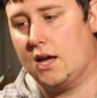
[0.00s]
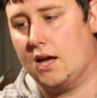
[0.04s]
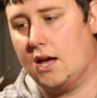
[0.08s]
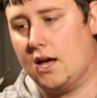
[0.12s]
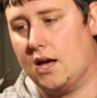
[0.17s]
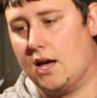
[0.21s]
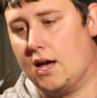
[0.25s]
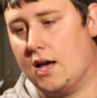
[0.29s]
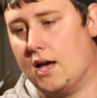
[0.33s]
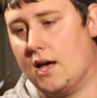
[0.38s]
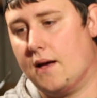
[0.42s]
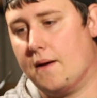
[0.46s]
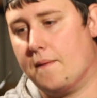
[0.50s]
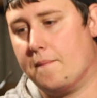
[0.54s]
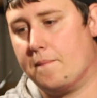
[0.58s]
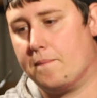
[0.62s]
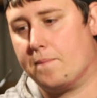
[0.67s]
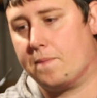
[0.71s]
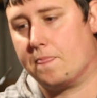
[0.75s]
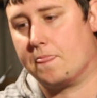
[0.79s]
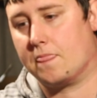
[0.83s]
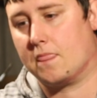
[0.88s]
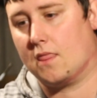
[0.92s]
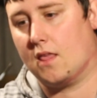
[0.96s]

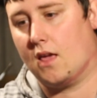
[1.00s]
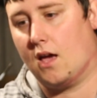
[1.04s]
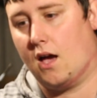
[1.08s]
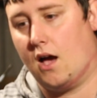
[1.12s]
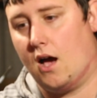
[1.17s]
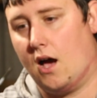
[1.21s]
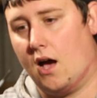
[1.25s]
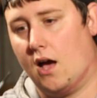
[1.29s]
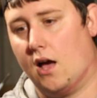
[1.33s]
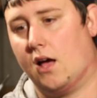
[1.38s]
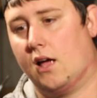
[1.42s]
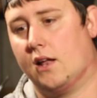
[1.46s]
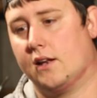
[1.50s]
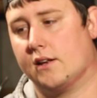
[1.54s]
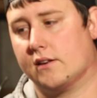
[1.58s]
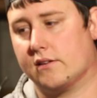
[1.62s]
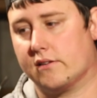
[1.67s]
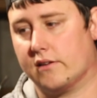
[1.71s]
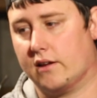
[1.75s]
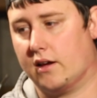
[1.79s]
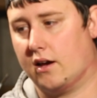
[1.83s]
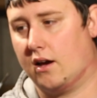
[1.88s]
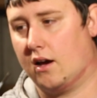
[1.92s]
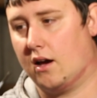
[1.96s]
and
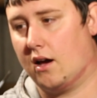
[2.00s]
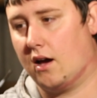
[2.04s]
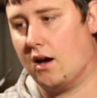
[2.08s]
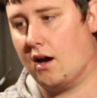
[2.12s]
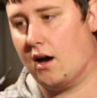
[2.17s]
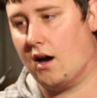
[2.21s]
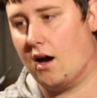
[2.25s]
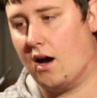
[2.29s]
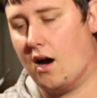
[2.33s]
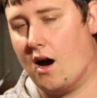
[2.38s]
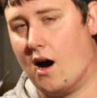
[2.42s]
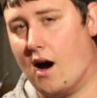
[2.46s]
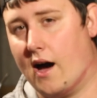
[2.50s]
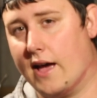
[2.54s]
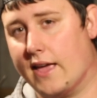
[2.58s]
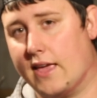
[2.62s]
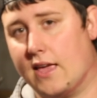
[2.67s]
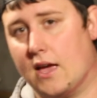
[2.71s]
I